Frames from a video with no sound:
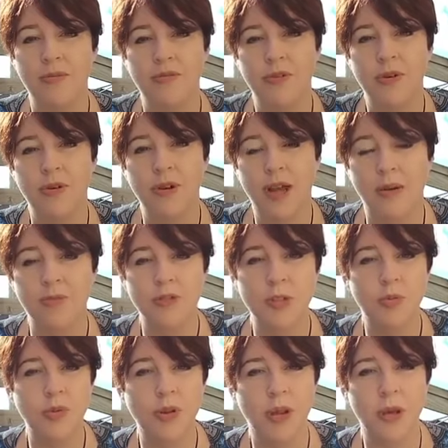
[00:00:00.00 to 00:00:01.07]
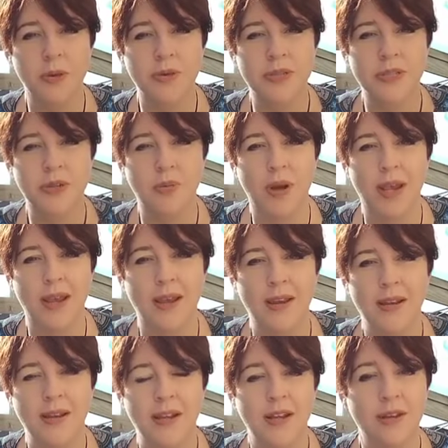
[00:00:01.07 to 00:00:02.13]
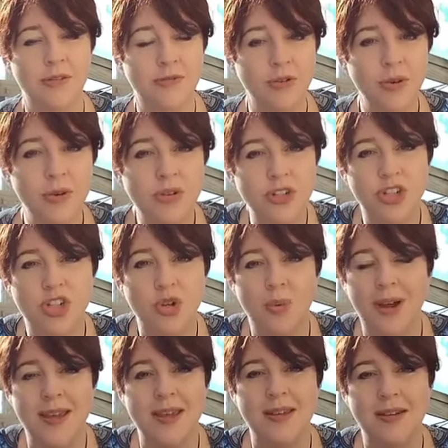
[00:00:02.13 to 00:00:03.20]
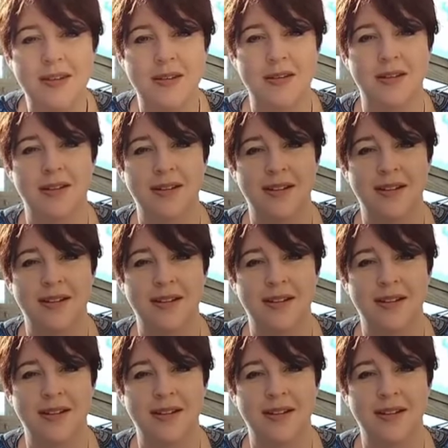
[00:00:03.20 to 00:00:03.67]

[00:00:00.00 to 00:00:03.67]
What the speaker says: for comfortable clothes to wear, food to eat,